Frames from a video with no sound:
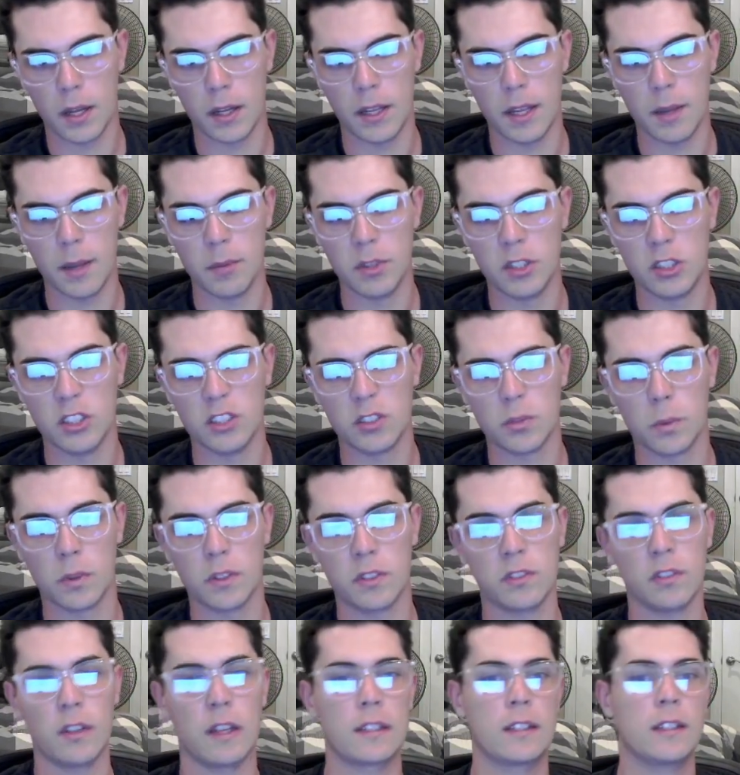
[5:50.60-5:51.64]
images were
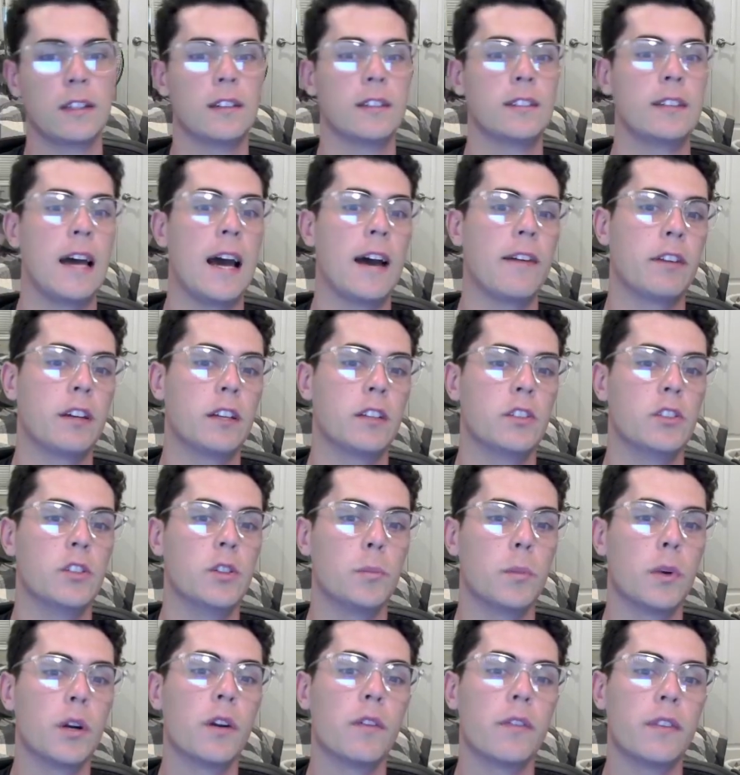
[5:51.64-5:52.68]
selected as having a
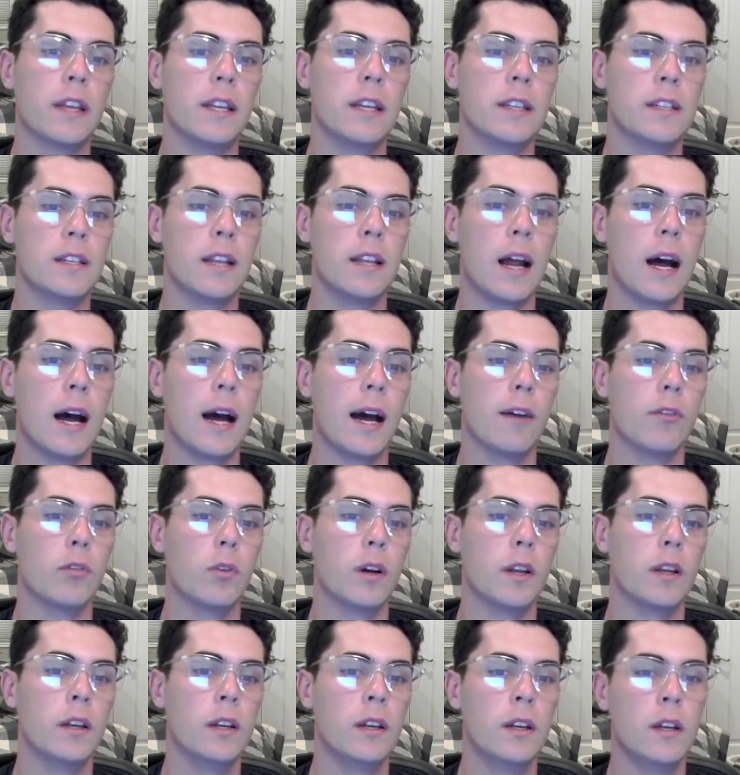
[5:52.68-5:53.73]
tumor if they did not have
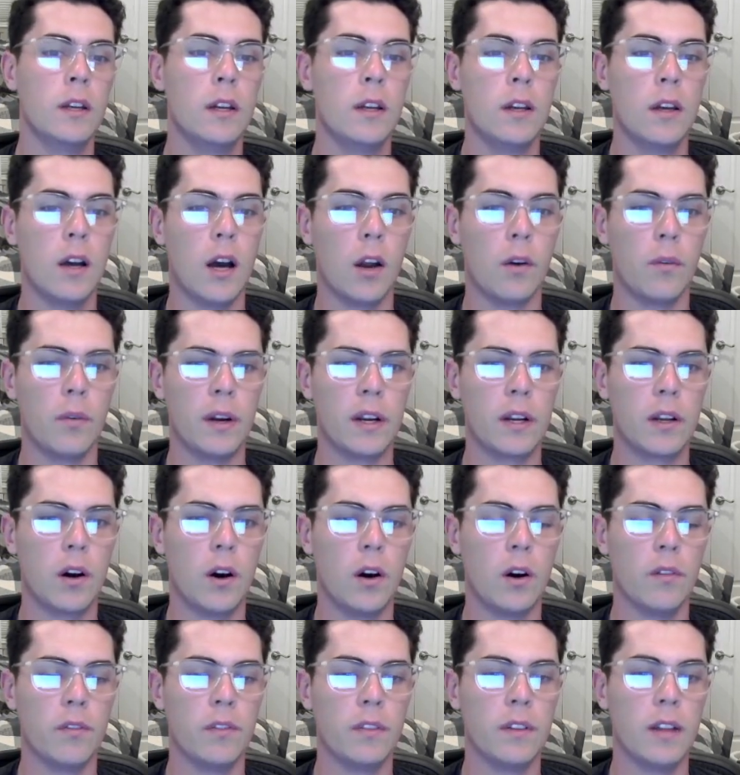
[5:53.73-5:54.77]
one. A
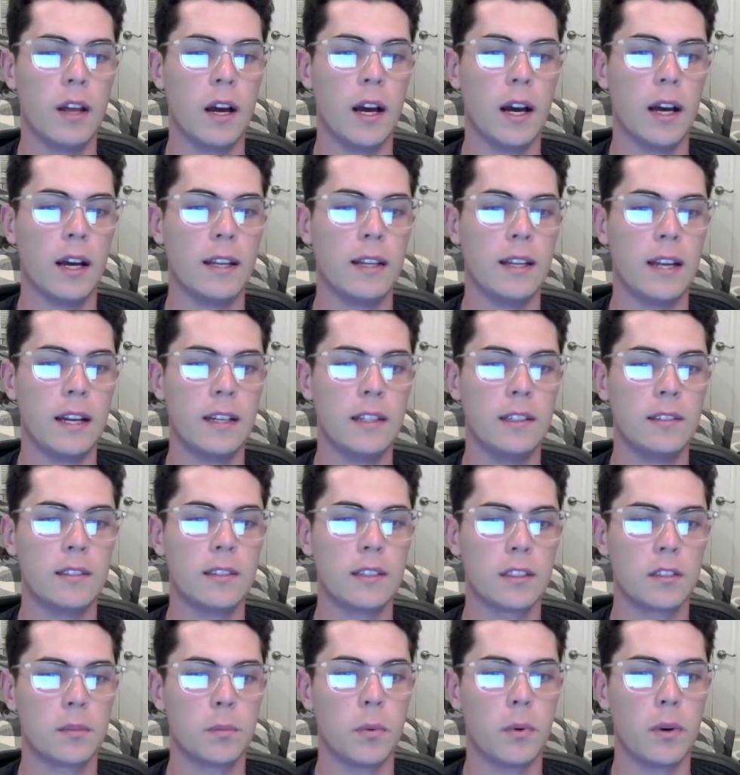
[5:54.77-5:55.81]
recall of
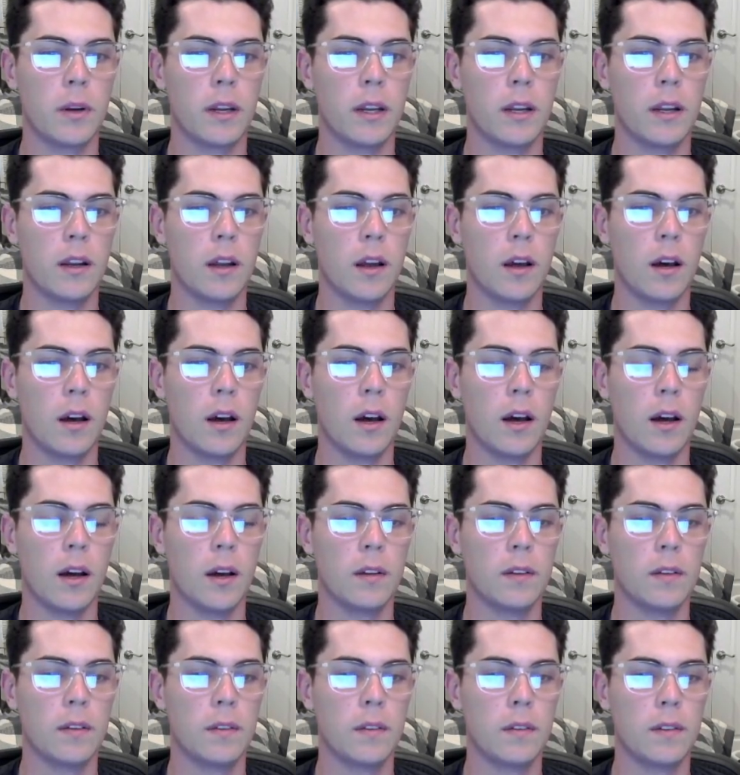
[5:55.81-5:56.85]

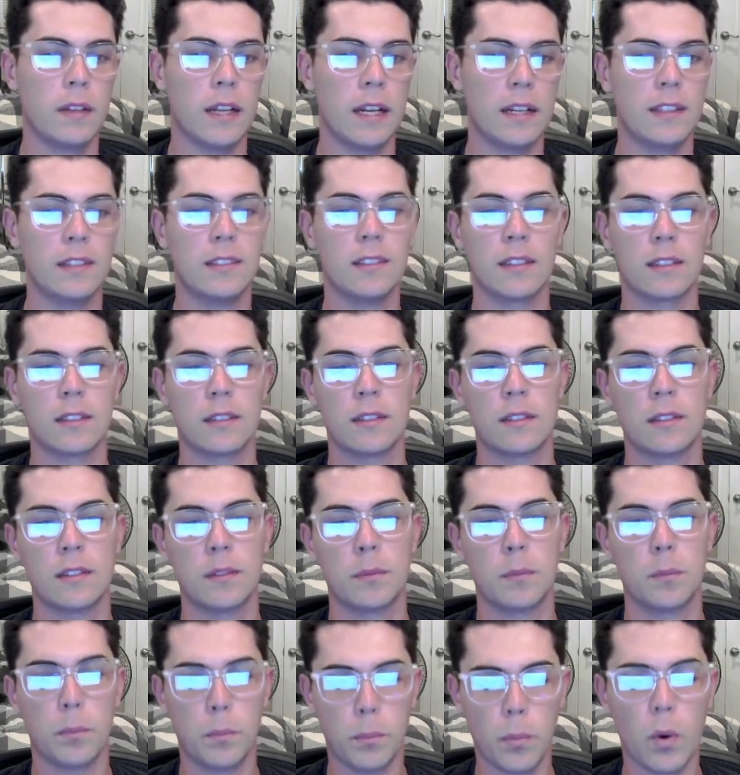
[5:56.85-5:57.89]

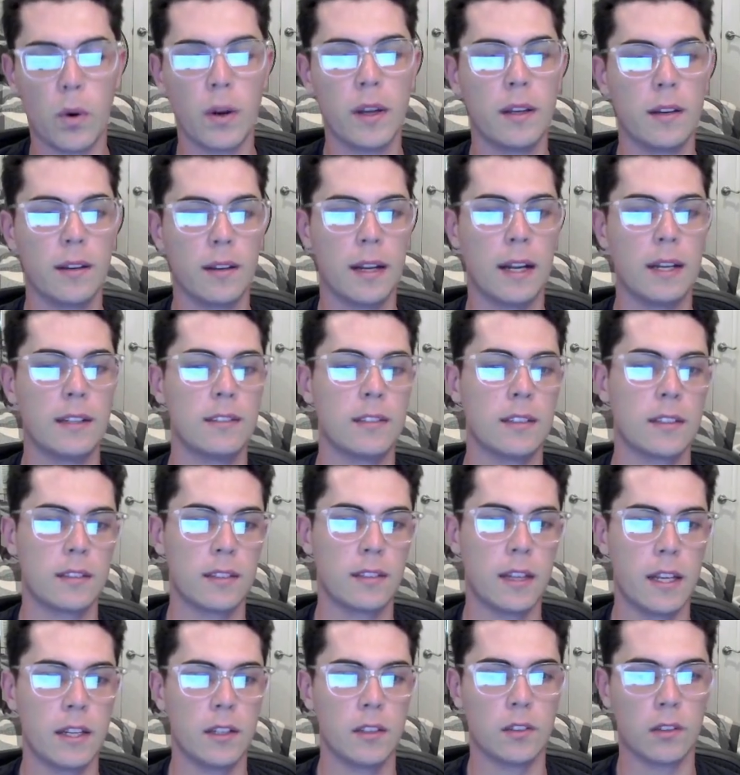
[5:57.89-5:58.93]

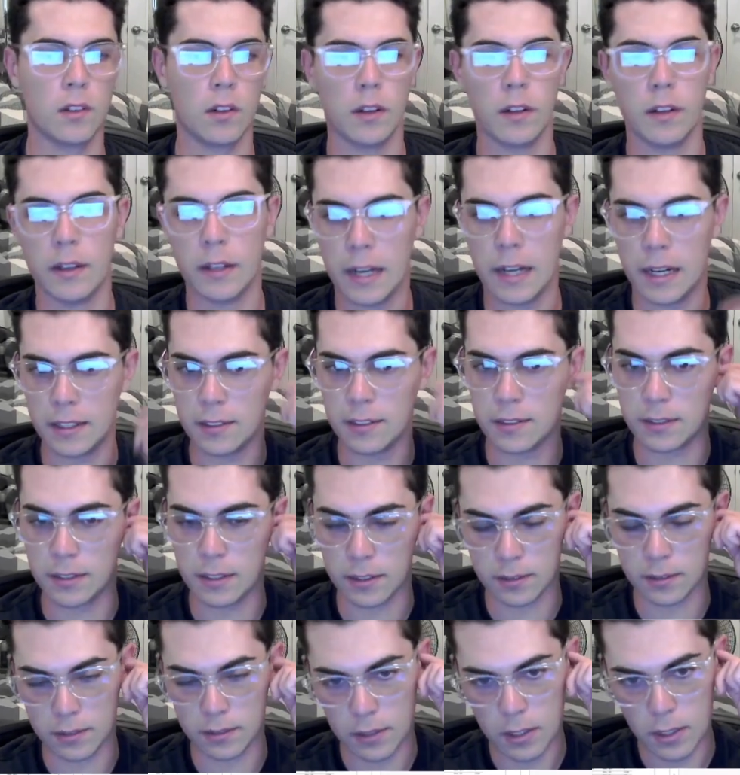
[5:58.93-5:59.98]
96.968 or
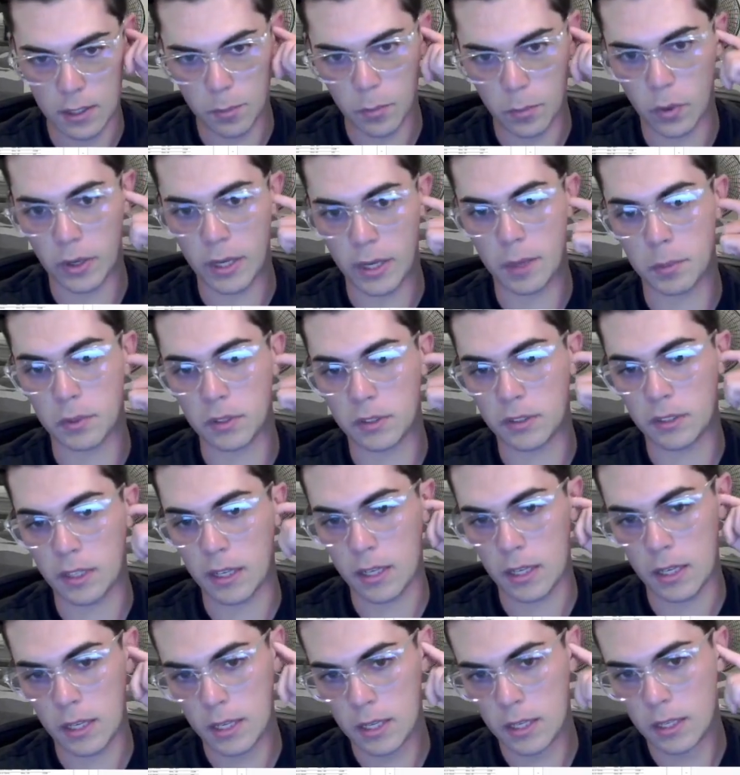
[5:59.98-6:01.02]

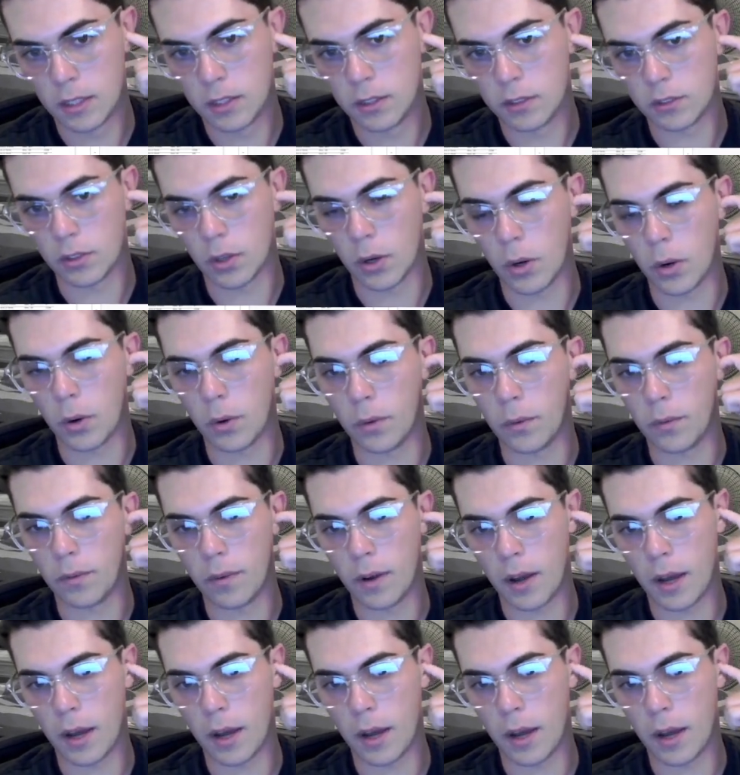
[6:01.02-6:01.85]
96.8%. So